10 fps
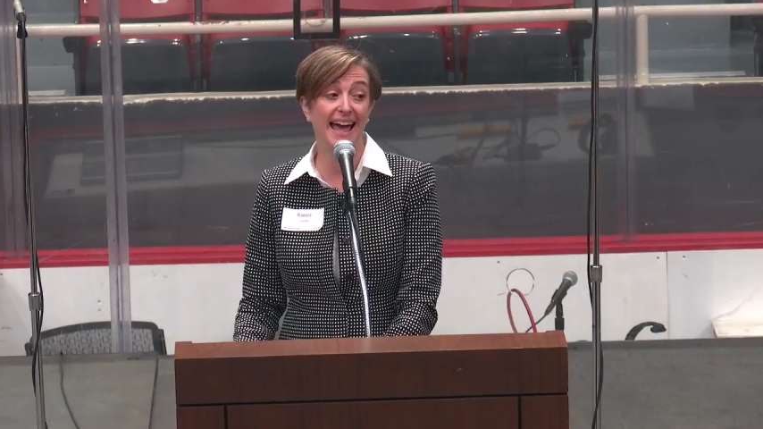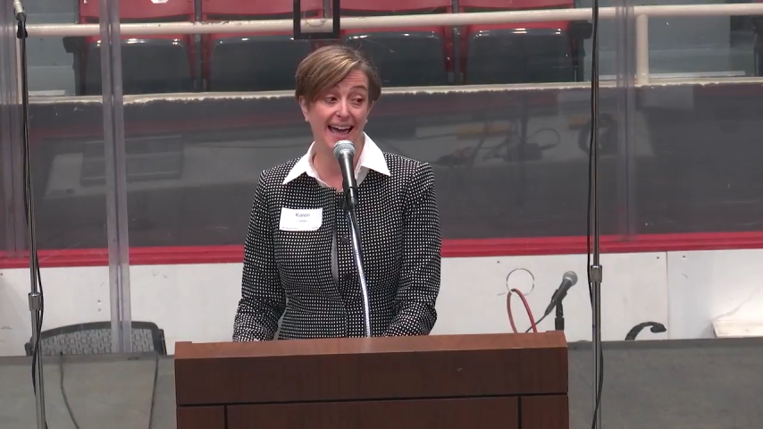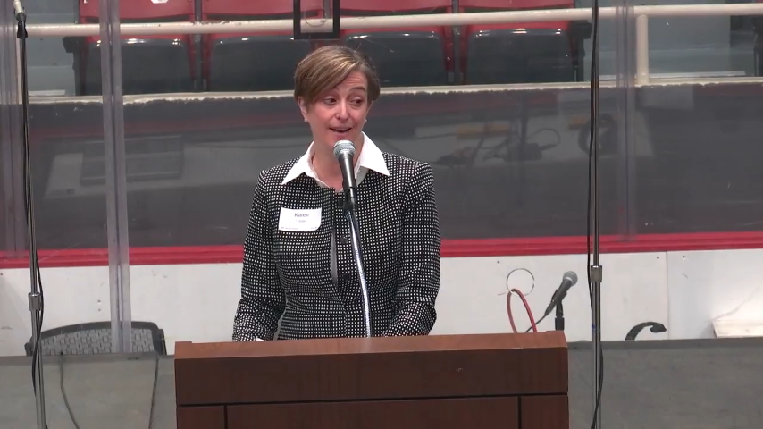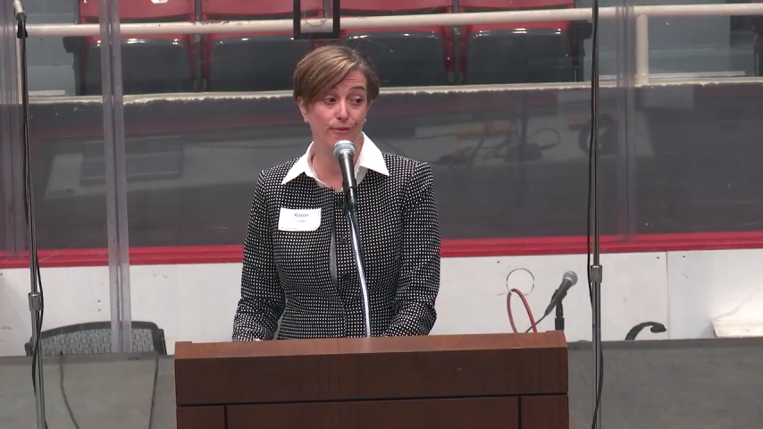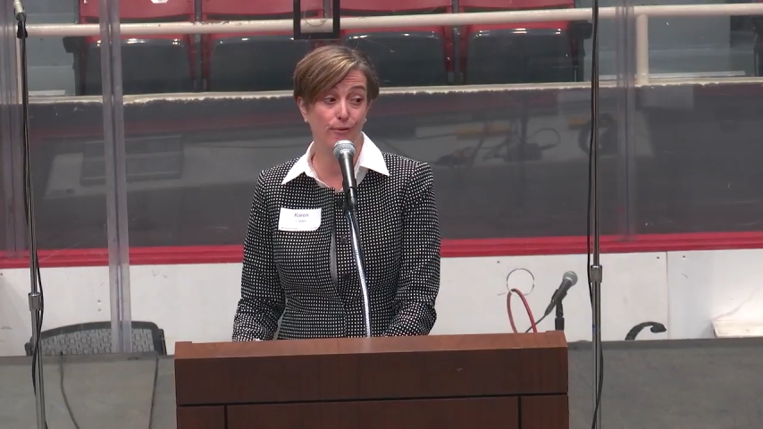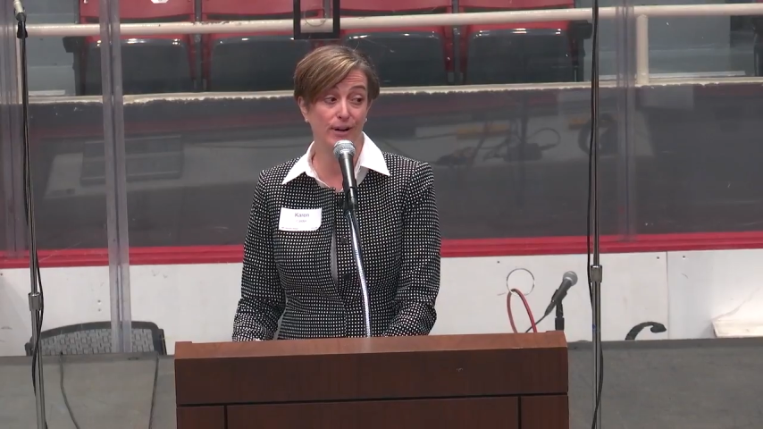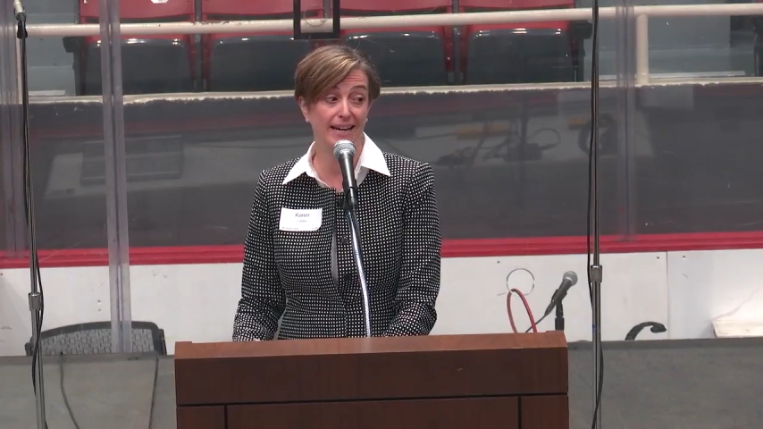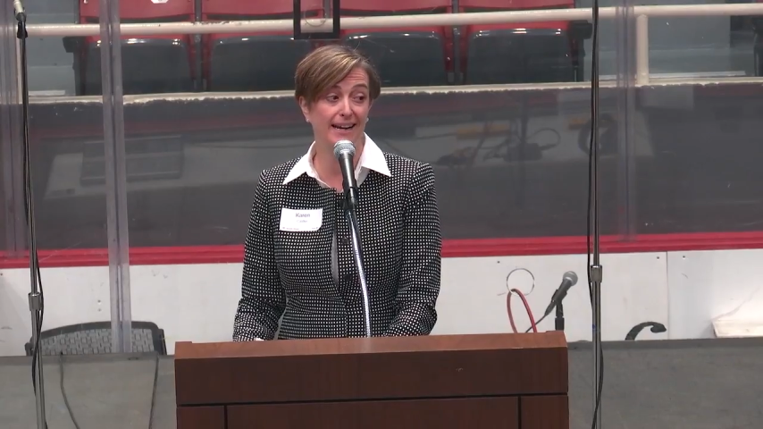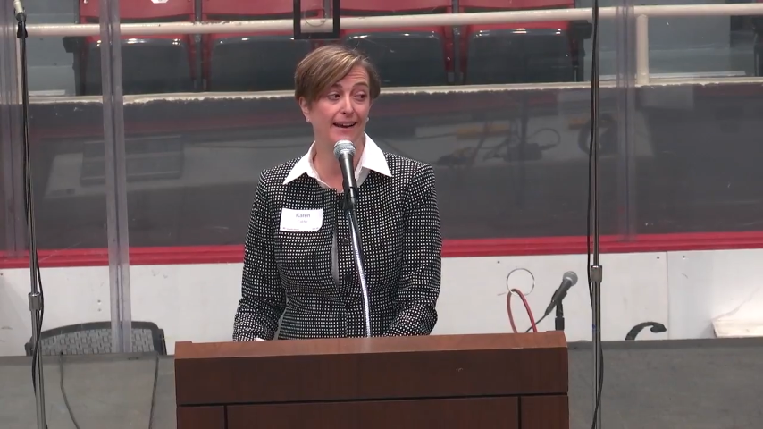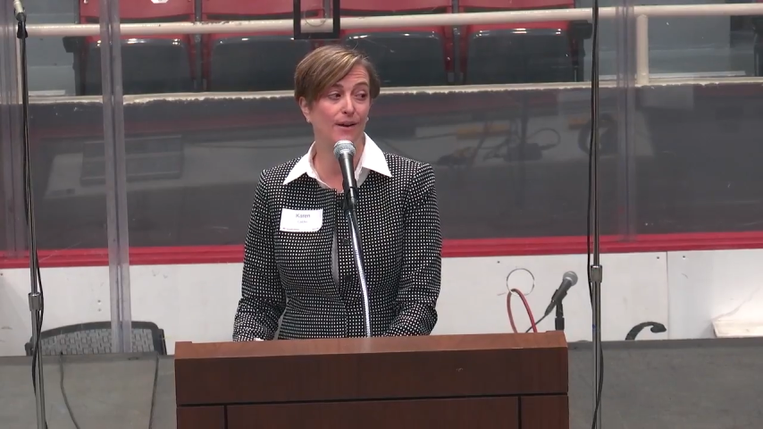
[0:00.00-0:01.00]

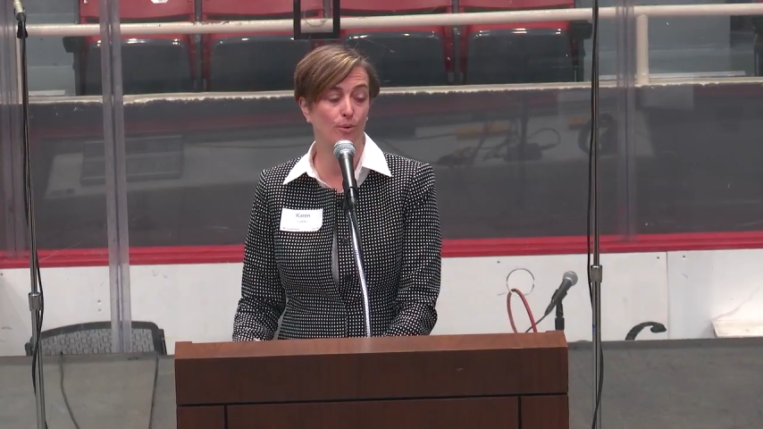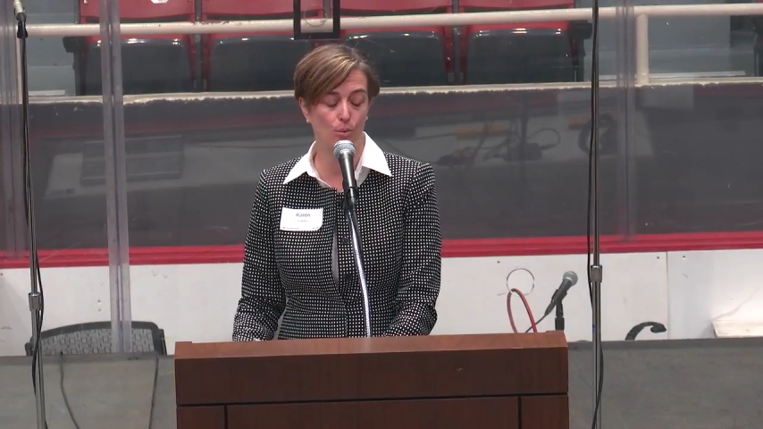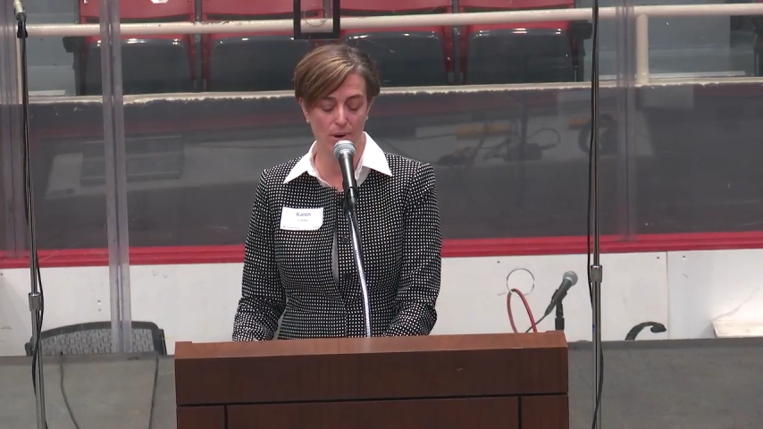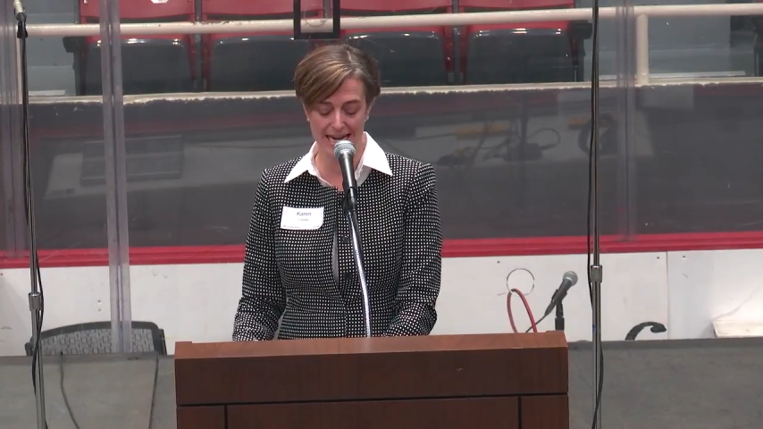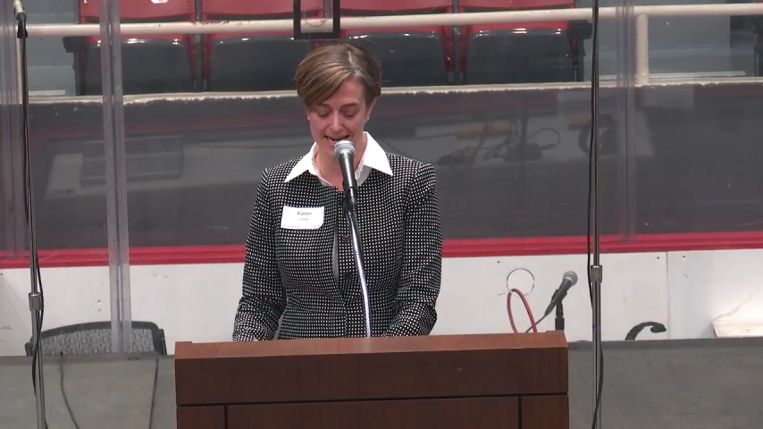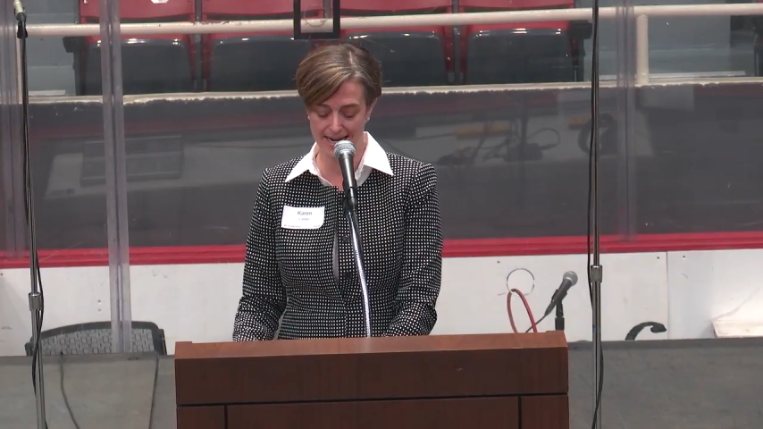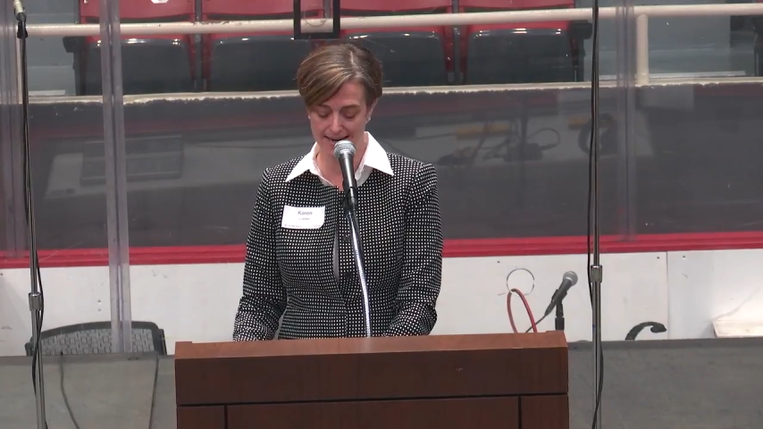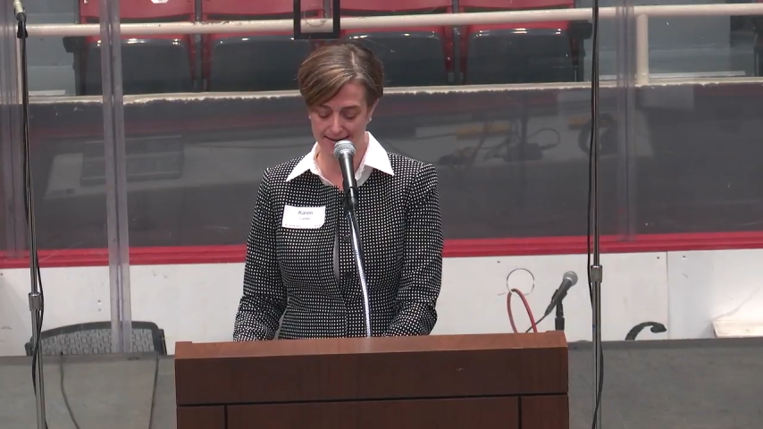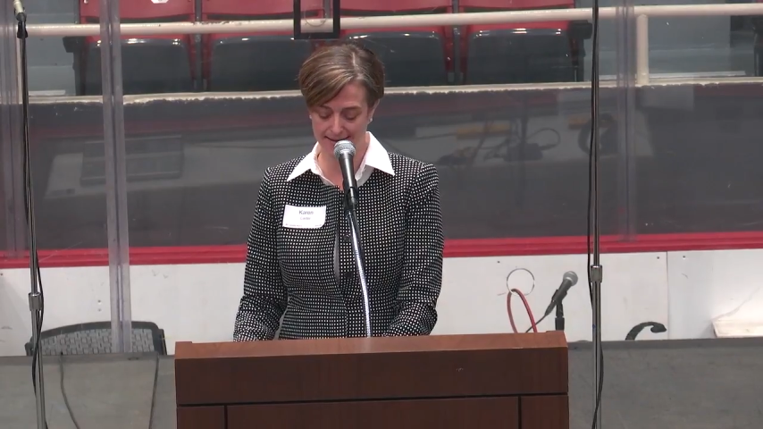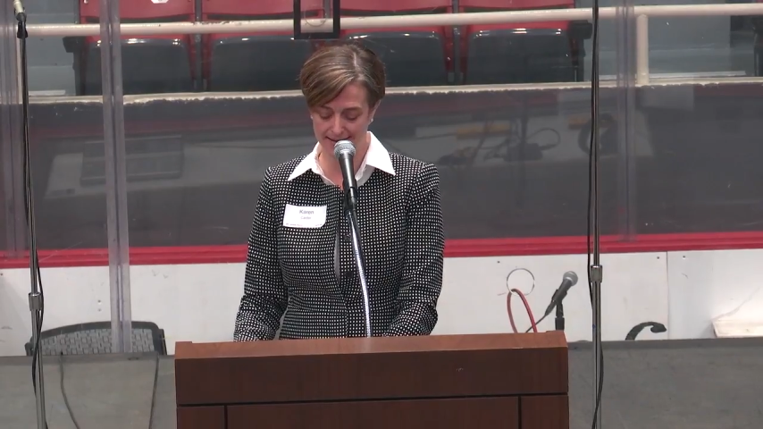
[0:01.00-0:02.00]
every week.